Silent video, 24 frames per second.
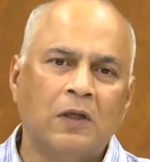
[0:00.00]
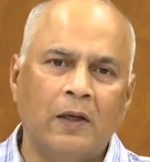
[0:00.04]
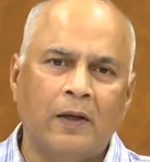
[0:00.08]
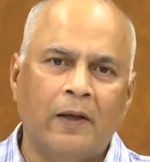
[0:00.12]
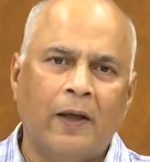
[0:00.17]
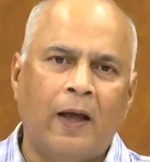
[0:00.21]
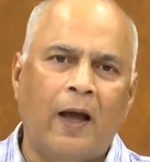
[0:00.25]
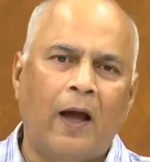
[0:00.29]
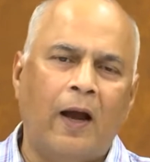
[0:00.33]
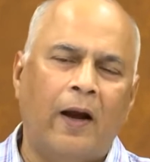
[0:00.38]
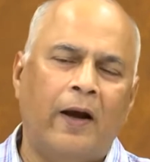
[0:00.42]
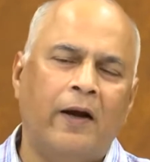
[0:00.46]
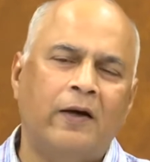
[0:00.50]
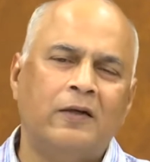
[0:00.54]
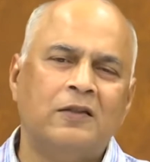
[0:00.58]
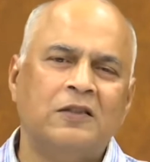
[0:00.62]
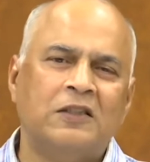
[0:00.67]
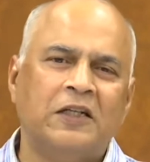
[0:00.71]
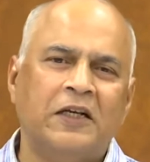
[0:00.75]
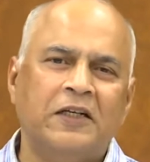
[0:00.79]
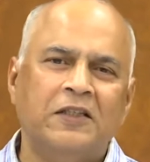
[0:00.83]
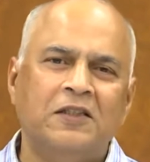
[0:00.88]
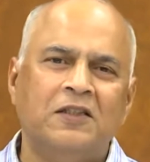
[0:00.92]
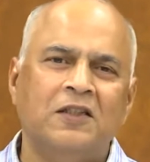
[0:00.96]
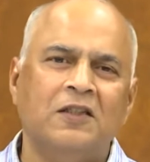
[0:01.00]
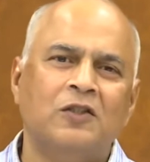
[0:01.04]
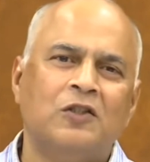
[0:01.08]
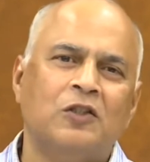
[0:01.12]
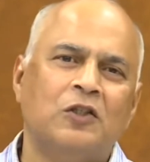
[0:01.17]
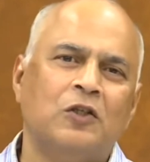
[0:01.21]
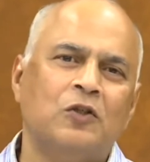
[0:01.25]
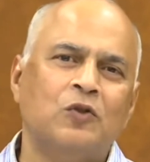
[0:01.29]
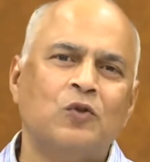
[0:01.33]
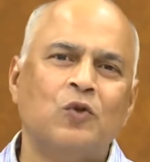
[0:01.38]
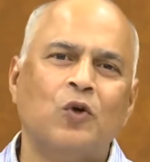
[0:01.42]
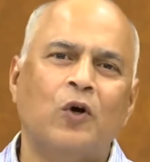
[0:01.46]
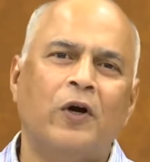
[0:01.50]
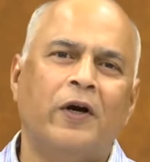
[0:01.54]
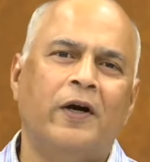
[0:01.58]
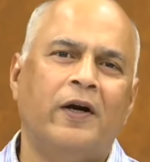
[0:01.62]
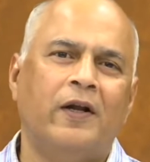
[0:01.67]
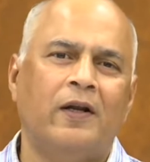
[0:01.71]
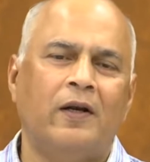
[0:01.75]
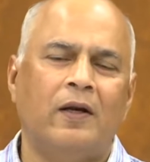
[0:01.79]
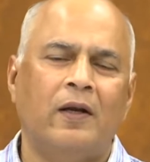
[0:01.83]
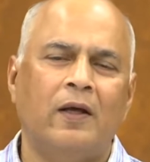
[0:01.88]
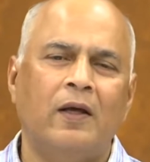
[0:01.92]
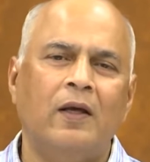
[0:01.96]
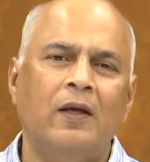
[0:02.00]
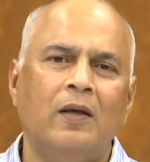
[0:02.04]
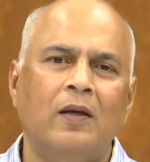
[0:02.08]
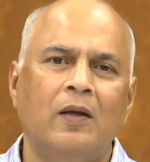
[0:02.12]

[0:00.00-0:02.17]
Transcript: and changing sinusoidally